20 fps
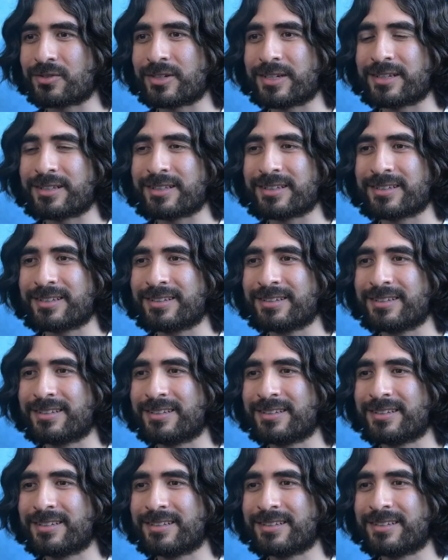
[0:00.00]
anything.
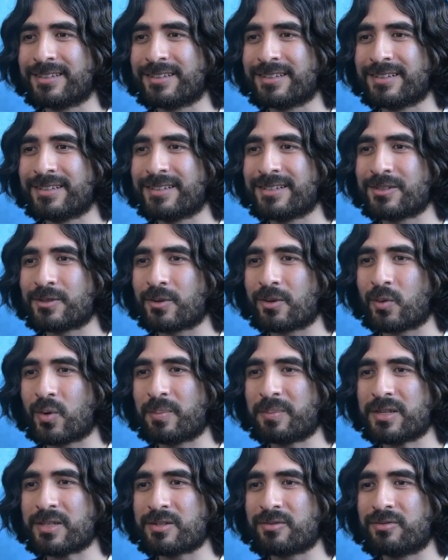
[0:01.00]
So our
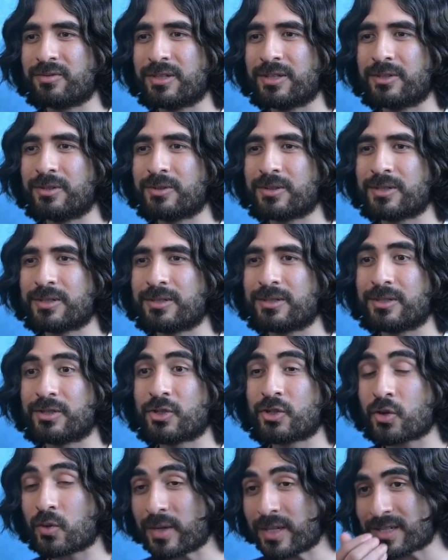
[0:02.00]
weapon is a float. The
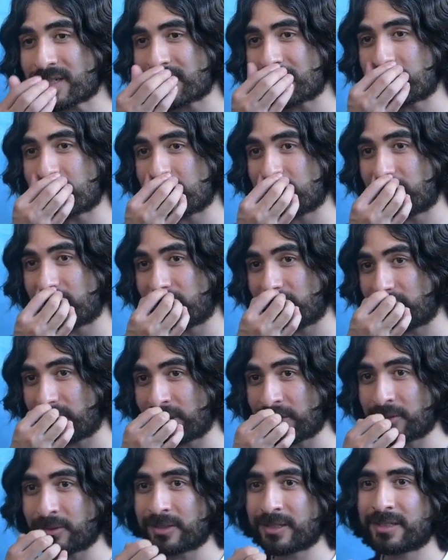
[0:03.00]
choice is even a
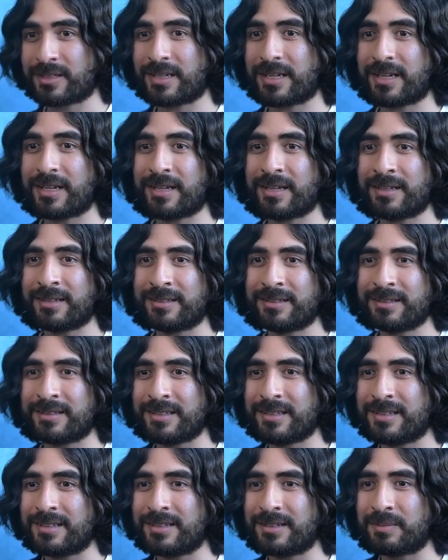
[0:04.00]
float. And
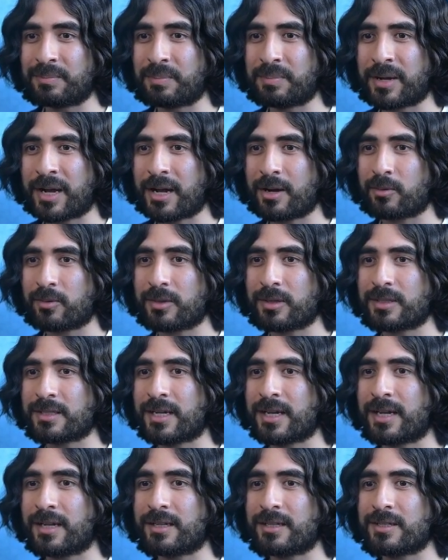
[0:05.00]
the power
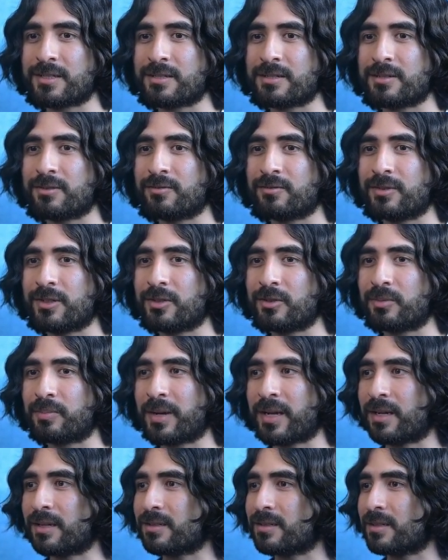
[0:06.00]
attack is a float
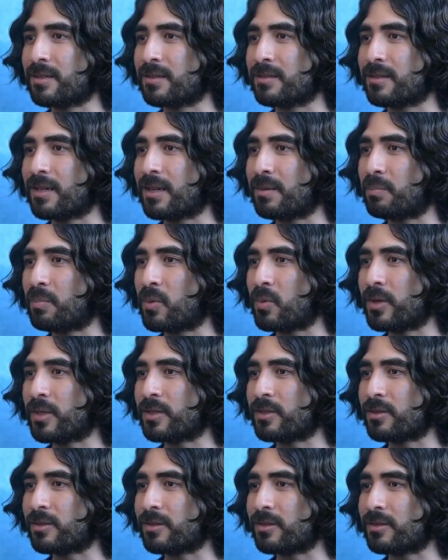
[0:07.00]
passed as a
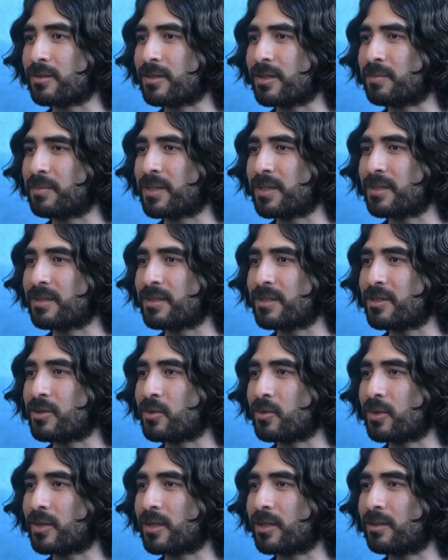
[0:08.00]
pointer. Same thing as the
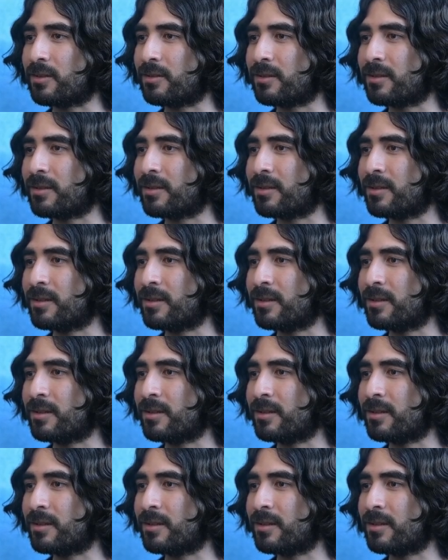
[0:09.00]
ogre health.